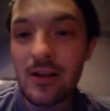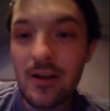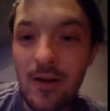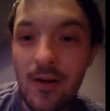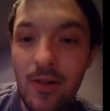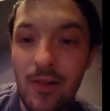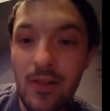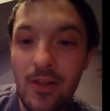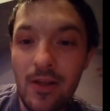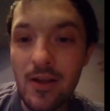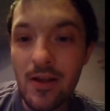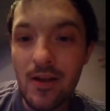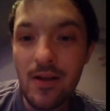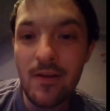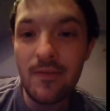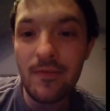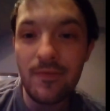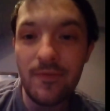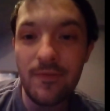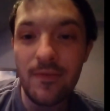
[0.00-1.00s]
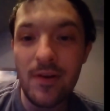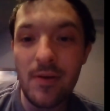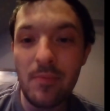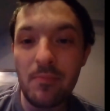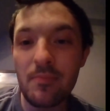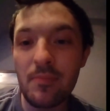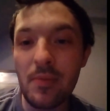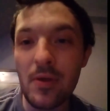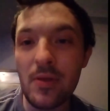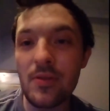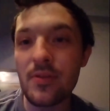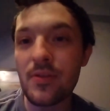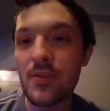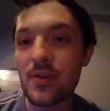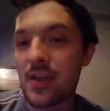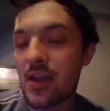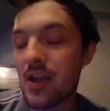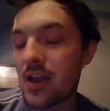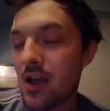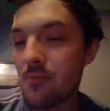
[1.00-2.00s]
I'll uh, flip the
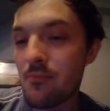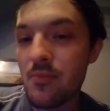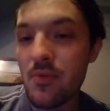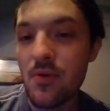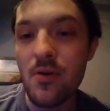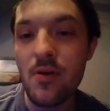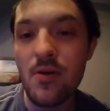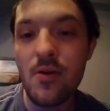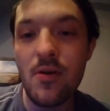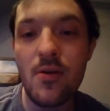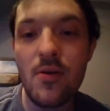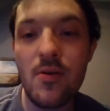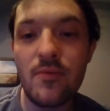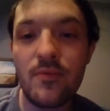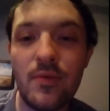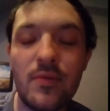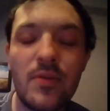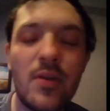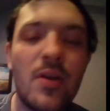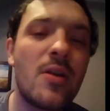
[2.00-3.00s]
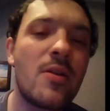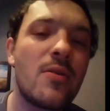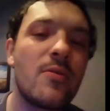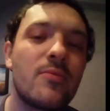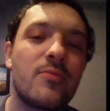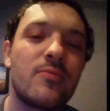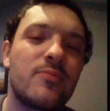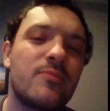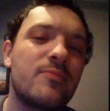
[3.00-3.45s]
camera over. No,